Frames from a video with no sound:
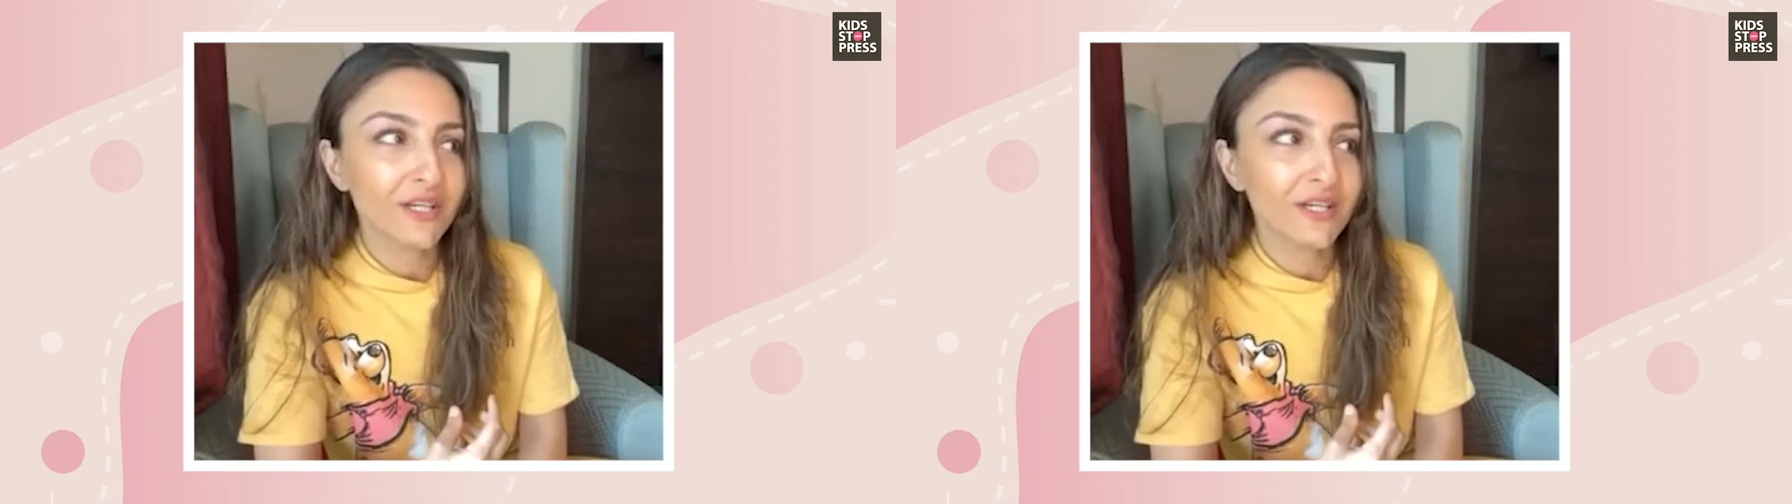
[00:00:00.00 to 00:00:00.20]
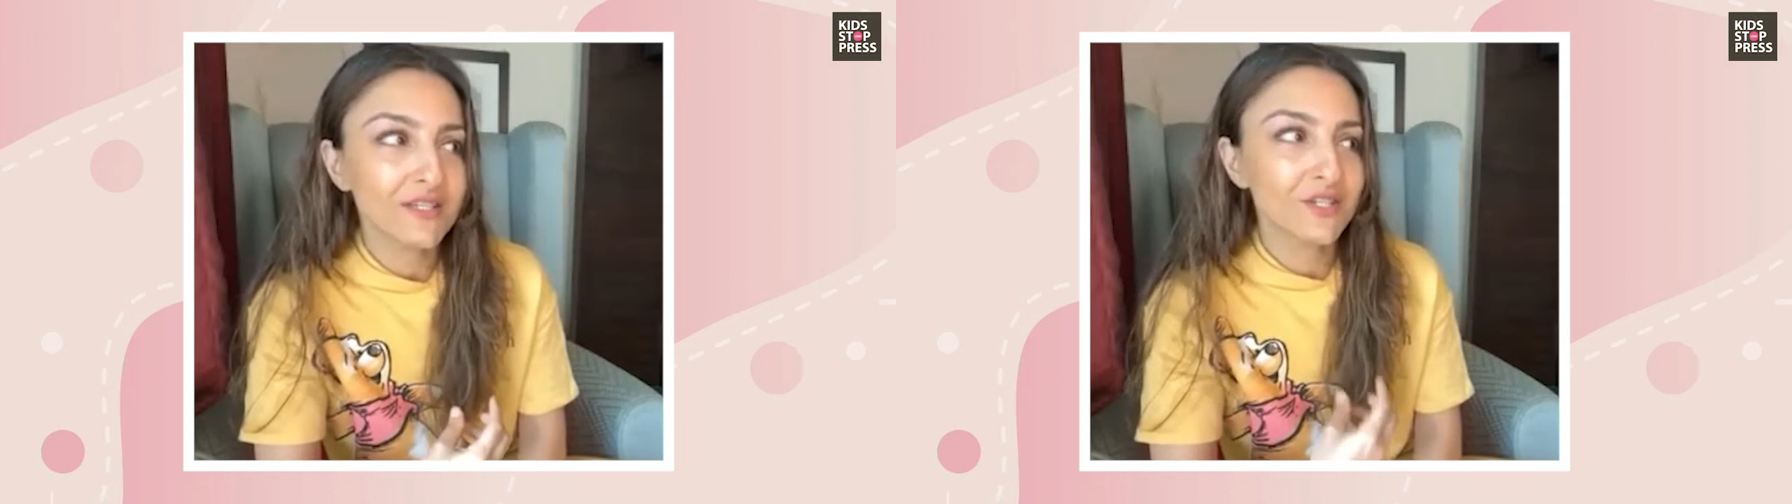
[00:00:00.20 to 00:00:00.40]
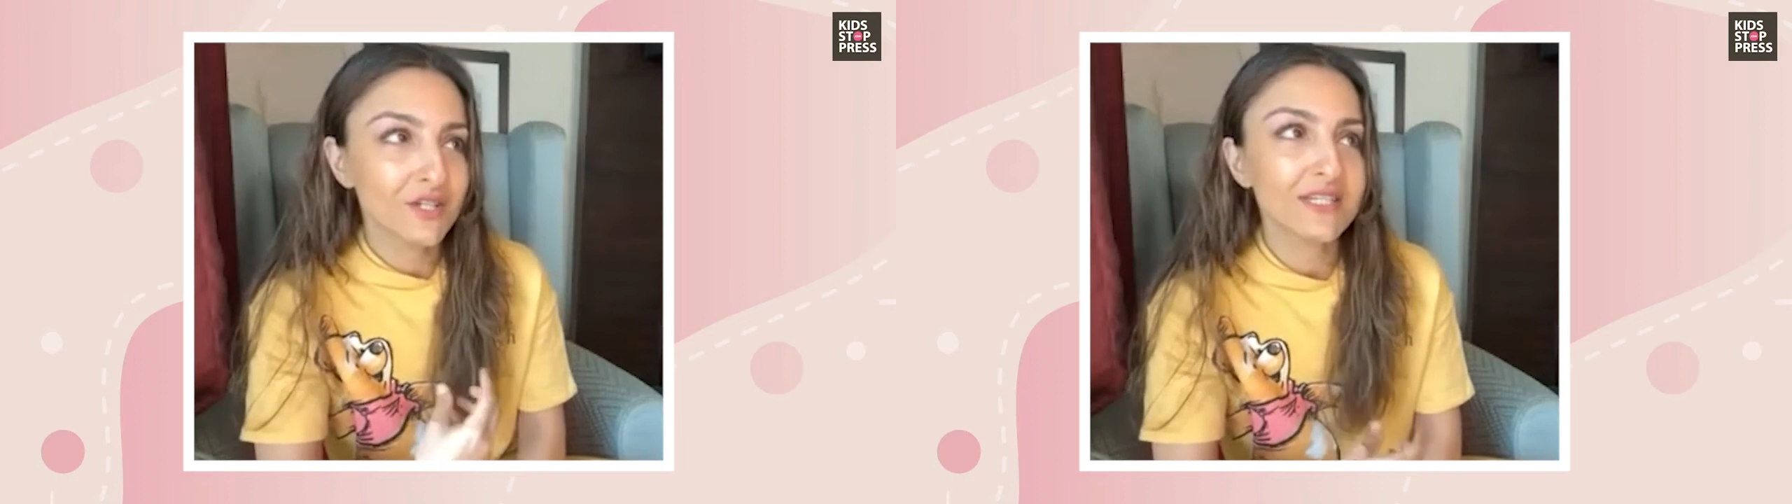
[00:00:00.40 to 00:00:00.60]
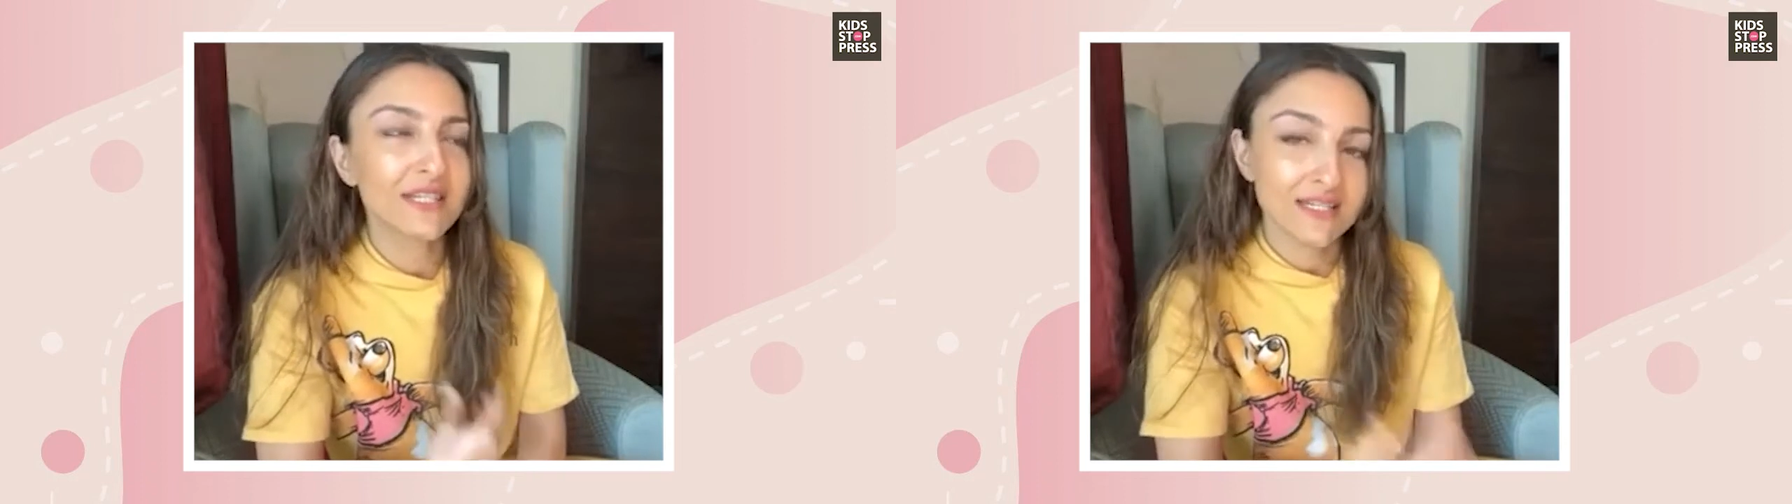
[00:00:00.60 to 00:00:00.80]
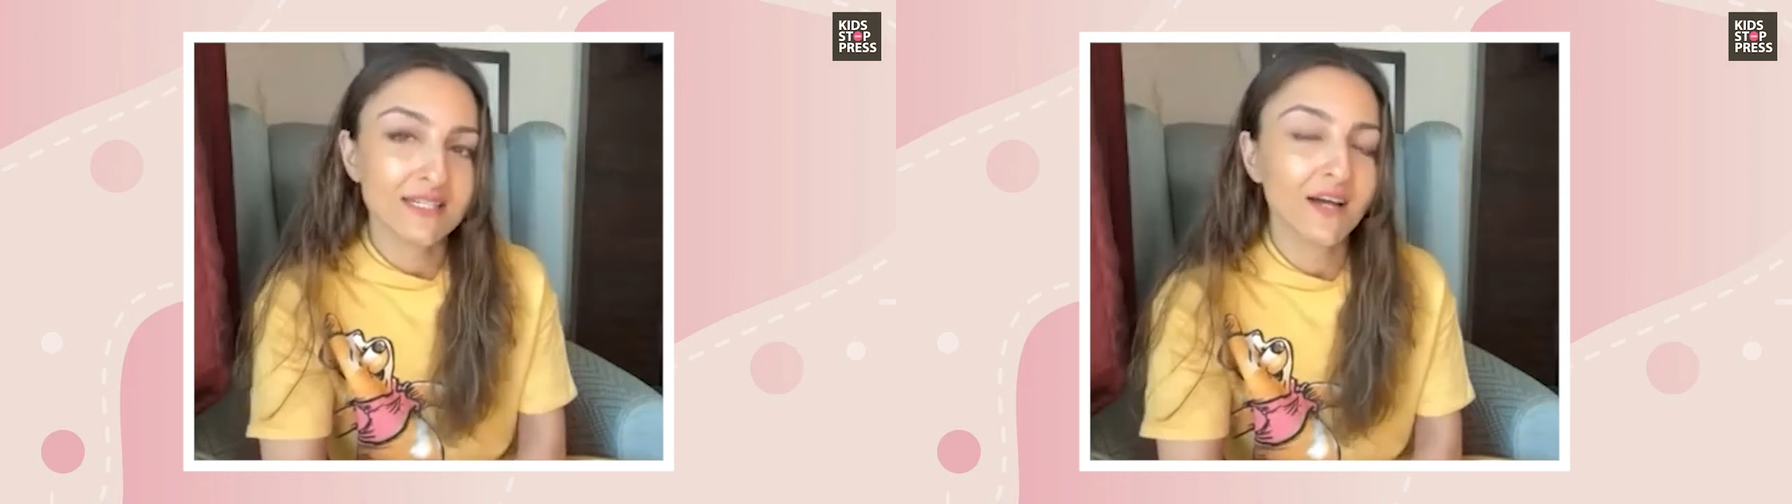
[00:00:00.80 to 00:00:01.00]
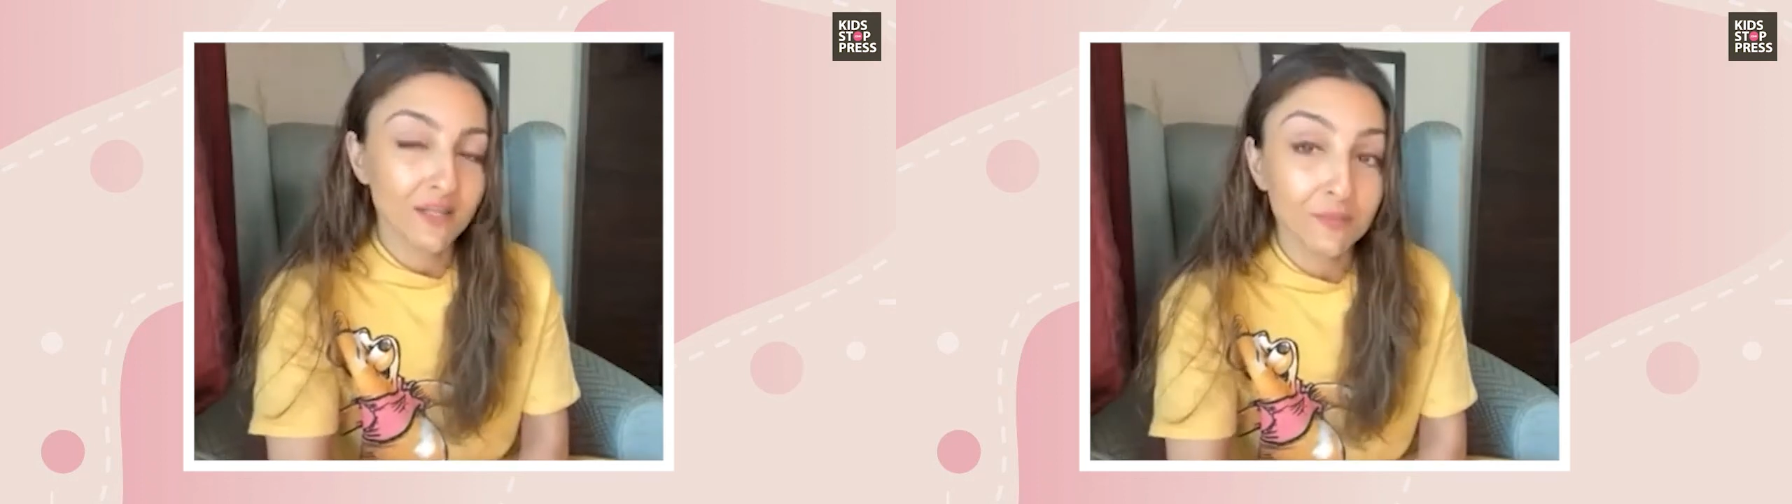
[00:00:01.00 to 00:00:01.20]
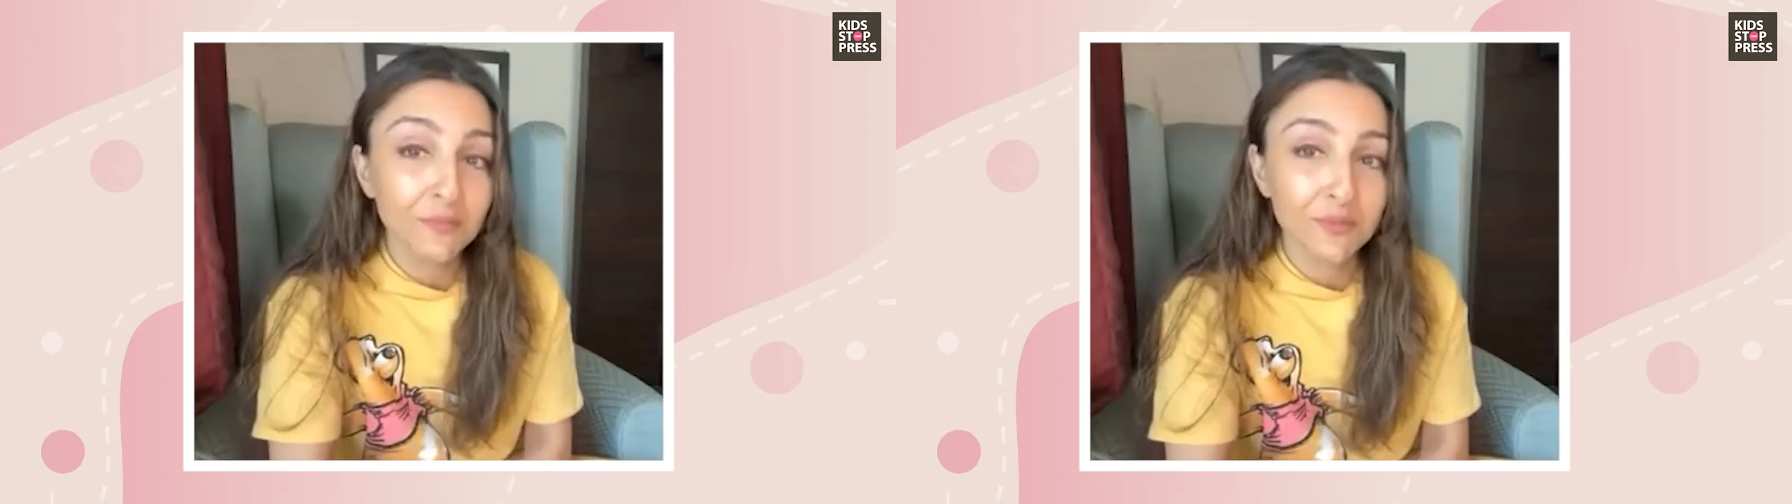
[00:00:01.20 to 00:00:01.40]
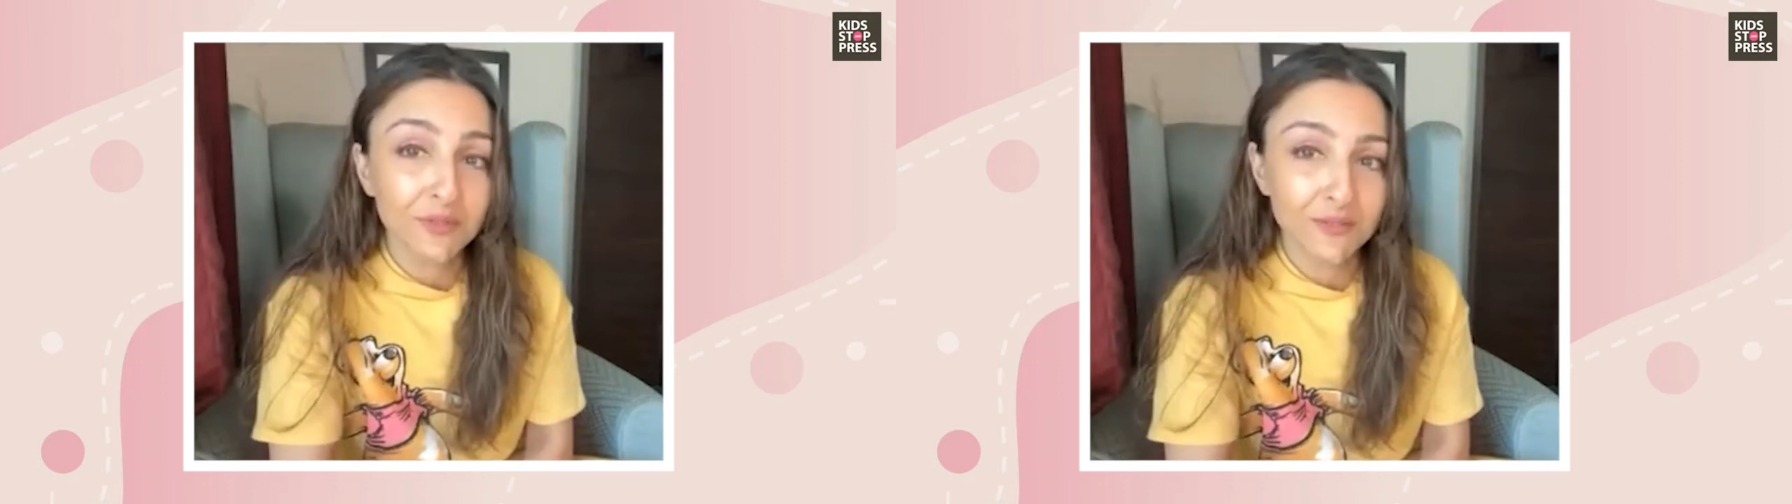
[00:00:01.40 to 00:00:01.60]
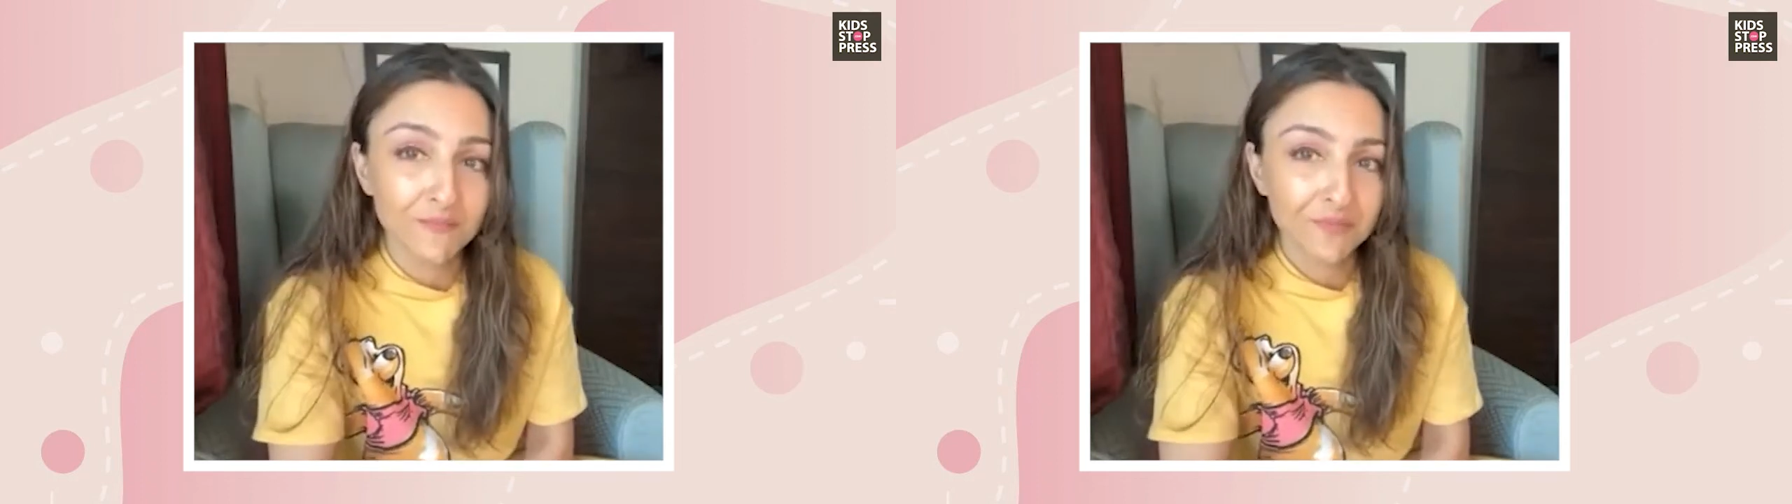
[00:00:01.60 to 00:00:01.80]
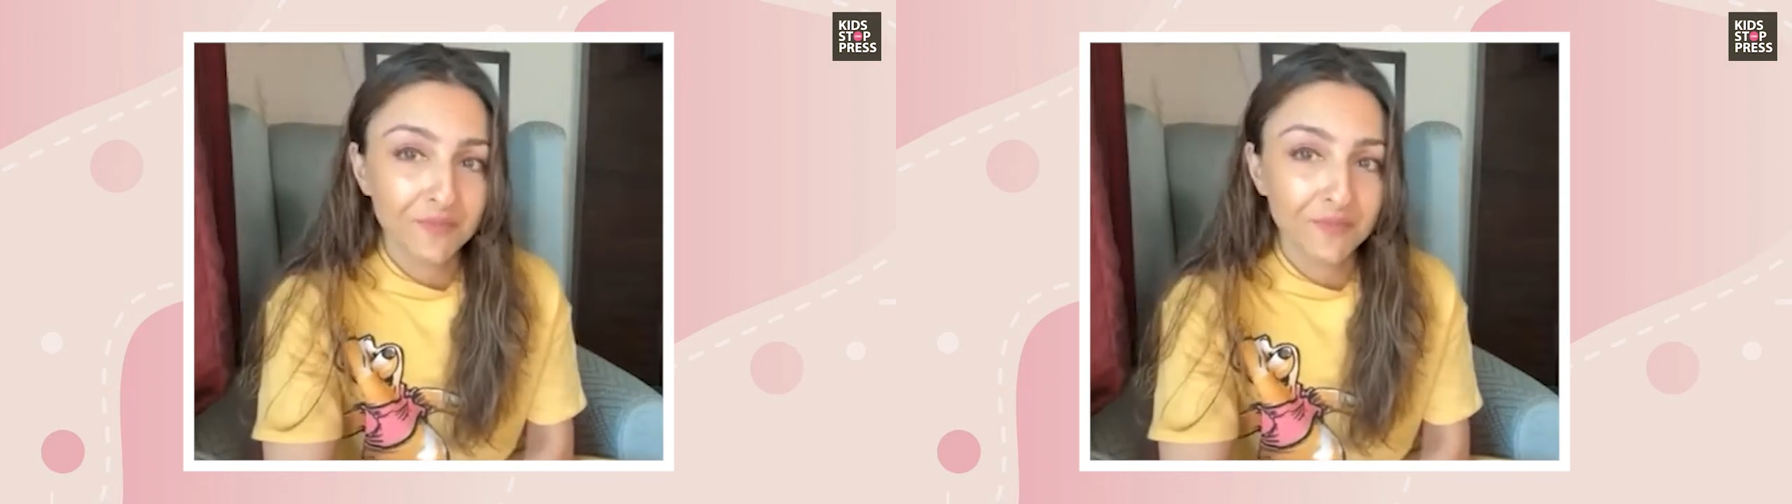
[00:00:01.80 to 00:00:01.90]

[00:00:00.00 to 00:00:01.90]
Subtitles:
is just letting other people